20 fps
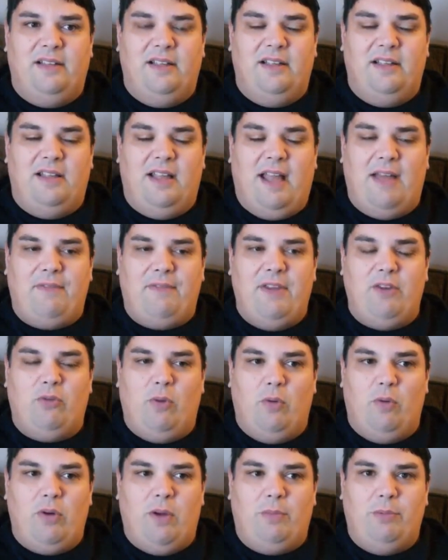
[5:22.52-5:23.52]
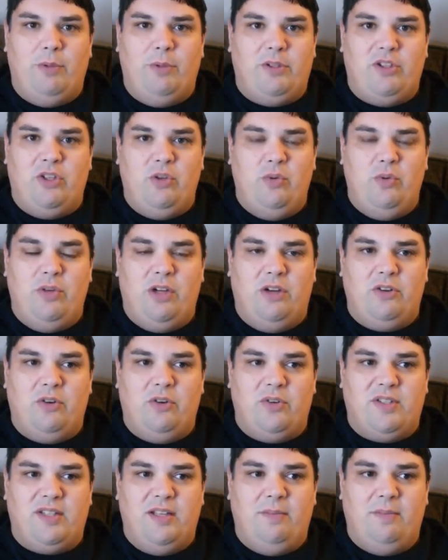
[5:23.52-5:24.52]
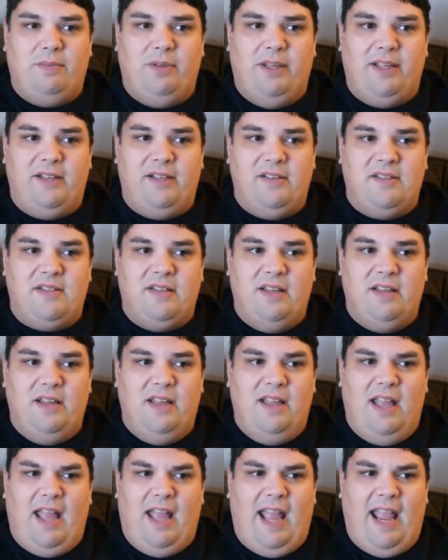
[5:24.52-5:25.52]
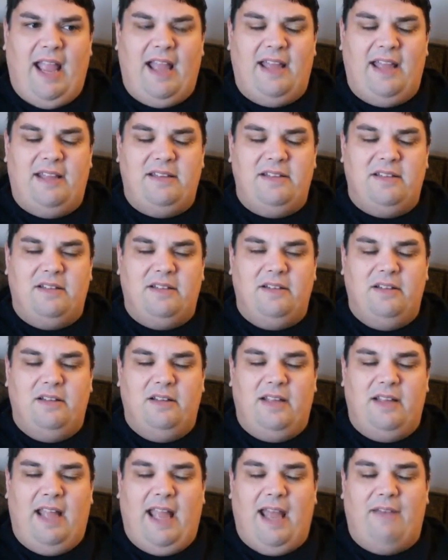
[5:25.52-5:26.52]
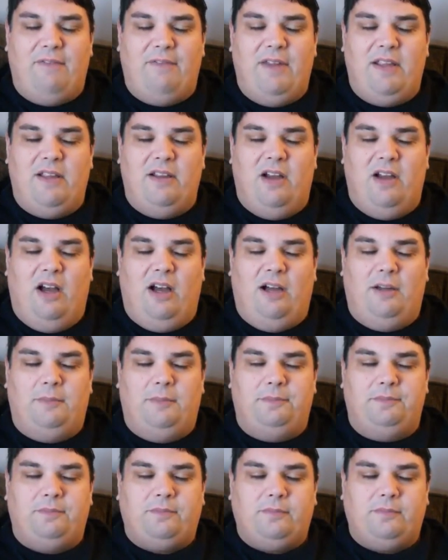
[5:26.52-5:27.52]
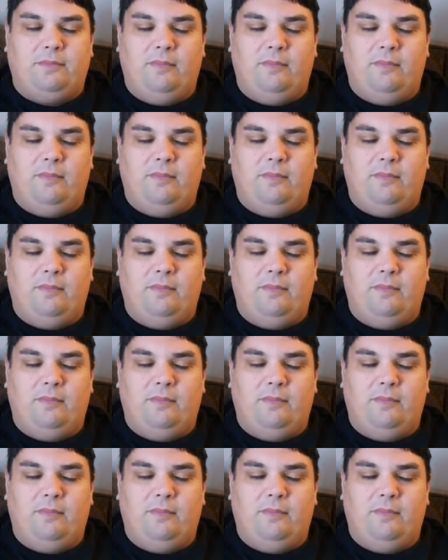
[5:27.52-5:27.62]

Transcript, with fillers: Having grown up with two younger siblings and having um,